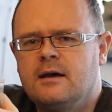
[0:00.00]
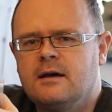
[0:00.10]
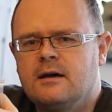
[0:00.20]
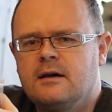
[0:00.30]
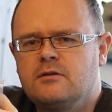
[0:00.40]

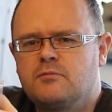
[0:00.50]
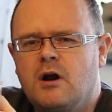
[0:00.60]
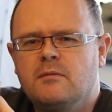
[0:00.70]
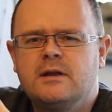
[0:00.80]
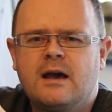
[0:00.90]
You
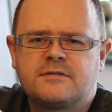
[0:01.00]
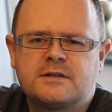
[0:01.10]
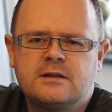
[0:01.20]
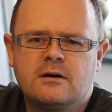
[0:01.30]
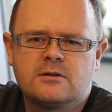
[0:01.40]
probably have
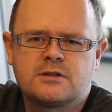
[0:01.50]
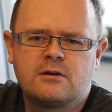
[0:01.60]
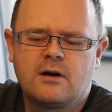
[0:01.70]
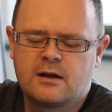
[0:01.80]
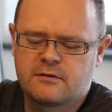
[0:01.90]
seen
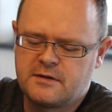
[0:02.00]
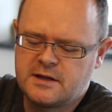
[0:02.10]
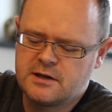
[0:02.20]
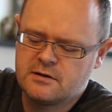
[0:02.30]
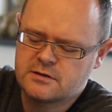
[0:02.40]
also other
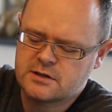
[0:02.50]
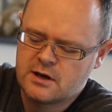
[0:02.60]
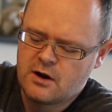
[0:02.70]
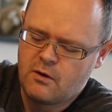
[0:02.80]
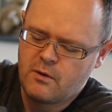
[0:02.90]
videos
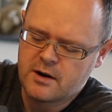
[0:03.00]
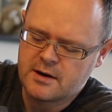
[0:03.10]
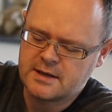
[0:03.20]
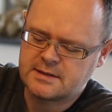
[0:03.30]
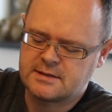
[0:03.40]
where
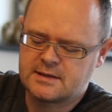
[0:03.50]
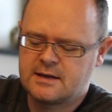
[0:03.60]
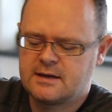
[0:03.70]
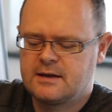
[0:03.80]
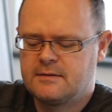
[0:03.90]

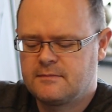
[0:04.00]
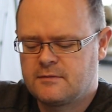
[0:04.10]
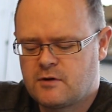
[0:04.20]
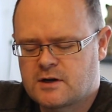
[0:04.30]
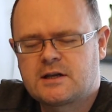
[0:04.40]

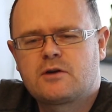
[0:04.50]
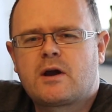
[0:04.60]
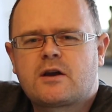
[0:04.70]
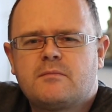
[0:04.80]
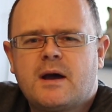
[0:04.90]
they
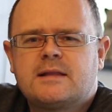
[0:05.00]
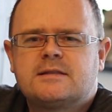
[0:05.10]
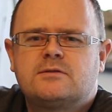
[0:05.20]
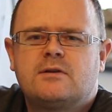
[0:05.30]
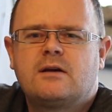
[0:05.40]

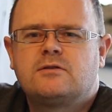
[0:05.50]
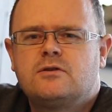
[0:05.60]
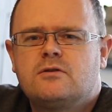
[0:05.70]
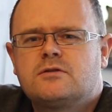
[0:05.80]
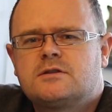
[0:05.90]
recommend to
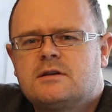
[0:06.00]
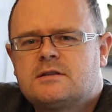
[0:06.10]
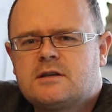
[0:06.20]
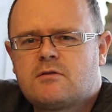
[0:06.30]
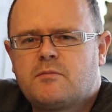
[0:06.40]
use the
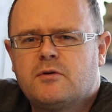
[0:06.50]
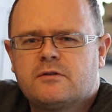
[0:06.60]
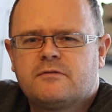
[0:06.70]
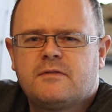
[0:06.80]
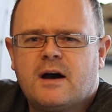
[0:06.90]

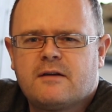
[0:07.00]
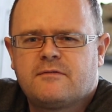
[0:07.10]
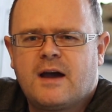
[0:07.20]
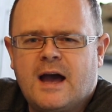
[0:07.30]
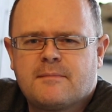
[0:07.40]
0.5
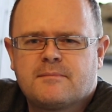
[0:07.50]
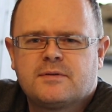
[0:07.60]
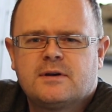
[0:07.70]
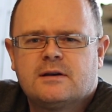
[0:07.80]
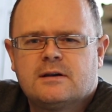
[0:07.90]
amp
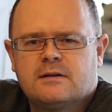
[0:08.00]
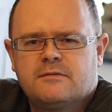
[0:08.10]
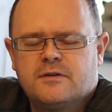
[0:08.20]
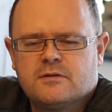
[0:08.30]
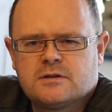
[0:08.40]

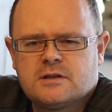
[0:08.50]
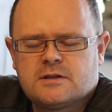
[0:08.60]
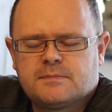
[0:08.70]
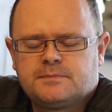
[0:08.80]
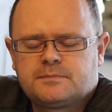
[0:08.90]

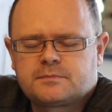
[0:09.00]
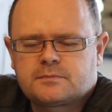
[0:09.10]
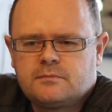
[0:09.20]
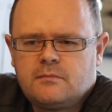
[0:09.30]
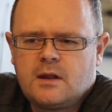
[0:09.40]
fuses,
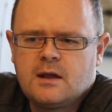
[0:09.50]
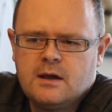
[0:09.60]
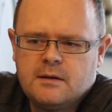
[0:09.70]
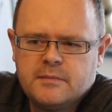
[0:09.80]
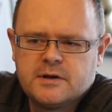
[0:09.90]

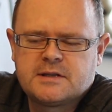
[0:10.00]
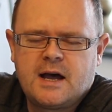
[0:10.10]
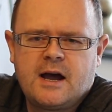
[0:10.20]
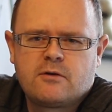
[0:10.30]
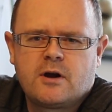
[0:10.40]
but
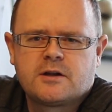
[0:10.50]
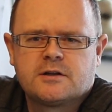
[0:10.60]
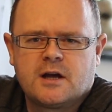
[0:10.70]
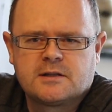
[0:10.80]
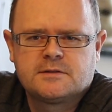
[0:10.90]
I rather
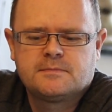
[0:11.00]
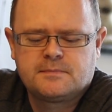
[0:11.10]
not.